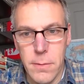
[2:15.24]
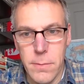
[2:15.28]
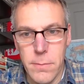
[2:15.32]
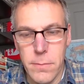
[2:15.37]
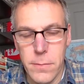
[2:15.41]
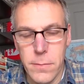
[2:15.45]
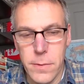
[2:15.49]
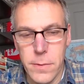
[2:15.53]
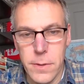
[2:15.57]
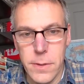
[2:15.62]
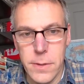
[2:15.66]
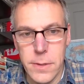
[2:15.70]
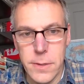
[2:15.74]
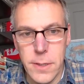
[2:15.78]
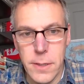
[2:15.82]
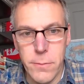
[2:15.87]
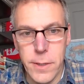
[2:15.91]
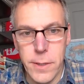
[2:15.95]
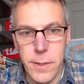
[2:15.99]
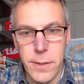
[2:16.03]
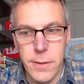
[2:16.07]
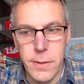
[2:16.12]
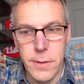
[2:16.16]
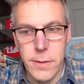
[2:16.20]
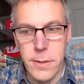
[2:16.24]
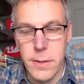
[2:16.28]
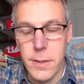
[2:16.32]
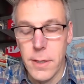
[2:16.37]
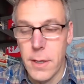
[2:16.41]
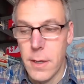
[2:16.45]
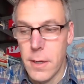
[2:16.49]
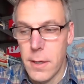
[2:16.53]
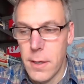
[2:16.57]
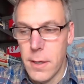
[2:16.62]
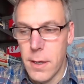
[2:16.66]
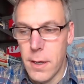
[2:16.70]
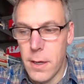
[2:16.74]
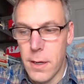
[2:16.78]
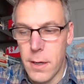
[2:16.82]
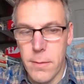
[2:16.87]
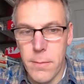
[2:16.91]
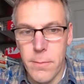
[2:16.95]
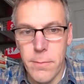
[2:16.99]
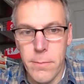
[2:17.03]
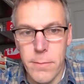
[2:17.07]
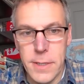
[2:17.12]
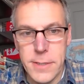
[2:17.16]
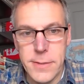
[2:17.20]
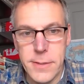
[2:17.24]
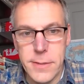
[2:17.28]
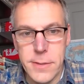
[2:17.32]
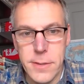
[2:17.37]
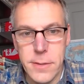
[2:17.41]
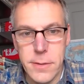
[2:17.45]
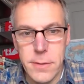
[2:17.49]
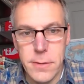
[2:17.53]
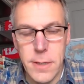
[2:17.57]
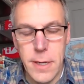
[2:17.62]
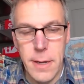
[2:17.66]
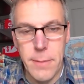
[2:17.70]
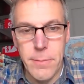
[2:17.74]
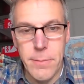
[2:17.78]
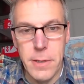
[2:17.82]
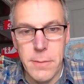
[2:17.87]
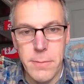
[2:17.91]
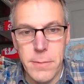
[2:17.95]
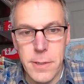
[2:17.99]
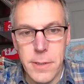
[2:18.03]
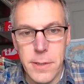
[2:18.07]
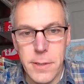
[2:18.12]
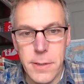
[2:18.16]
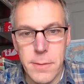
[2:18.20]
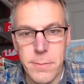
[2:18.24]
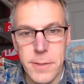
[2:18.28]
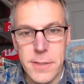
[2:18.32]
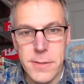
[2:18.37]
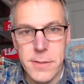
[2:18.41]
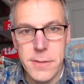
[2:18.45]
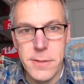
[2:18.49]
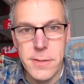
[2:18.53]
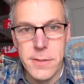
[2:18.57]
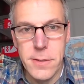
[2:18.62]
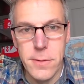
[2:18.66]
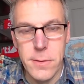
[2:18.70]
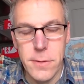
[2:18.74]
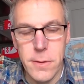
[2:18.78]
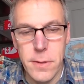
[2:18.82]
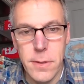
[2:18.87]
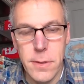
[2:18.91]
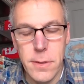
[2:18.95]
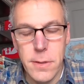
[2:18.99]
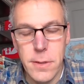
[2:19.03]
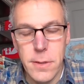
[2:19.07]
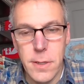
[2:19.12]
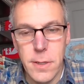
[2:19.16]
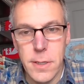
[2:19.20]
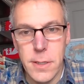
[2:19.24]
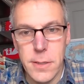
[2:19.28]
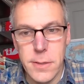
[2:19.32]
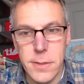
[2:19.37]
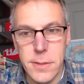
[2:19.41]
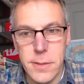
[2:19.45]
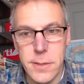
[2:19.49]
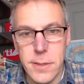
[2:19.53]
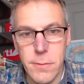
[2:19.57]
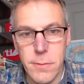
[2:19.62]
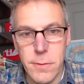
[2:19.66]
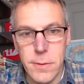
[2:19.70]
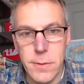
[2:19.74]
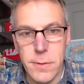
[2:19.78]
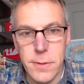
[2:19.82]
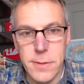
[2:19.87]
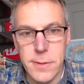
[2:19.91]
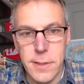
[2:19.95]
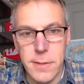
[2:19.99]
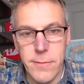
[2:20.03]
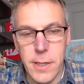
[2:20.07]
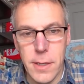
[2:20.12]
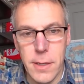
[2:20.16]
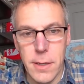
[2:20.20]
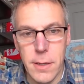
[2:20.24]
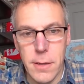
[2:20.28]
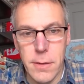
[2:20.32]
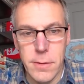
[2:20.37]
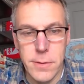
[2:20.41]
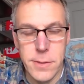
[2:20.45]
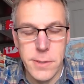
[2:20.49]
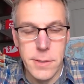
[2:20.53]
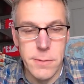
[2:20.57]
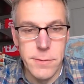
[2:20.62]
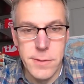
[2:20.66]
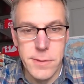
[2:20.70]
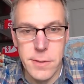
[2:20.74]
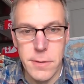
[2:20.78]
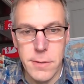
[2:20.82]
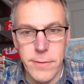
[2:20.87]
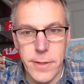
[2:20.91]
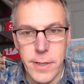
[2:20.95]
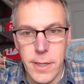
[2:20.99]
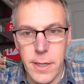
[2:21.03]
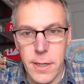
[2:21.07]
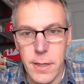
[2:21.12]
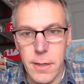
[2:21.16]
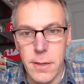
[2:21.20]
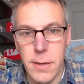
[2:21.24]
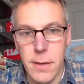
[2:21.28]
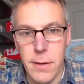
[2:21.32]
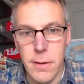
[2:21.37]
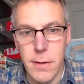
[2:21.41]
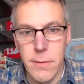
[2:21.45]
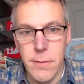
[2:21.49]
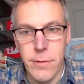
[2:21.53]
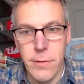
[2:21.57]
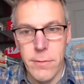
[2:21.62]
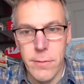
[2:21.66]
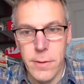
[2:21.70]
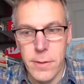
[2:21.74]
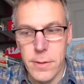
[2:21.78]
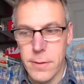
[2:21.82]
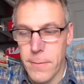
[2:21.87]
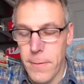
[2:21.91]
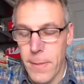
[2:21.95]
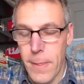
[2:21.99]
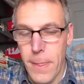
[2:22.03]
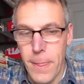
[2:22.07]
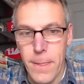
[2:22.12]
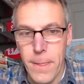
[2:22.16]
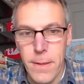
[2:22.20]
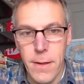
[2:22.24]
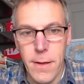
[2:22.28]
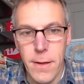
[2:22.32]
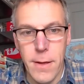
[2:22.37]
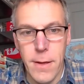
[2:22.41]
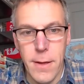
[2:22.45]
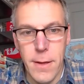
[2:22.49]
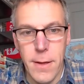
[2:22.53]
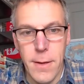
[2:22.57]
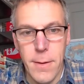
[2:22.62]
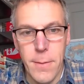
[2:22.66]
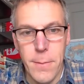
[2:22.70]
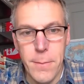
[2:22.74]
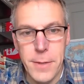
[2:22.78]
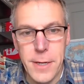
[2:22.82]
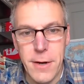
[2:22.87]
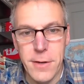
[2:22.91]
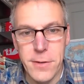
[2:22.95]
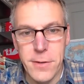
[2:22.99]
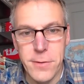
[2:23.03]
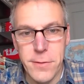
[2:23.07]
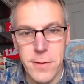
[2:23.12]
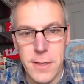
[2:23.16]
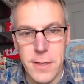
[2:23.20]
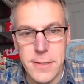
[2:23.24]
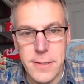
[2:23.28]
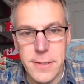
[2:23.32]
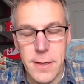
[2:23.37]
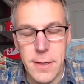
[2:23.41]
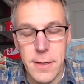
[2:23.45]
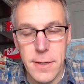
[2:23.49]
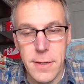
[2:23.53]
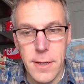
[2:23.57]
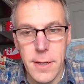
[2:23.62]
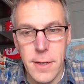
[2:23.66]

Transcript: with Doug Wheeler, my sister happened to be in the Peace Corps, and she was living in, or she was serving in, however you want to characterize that,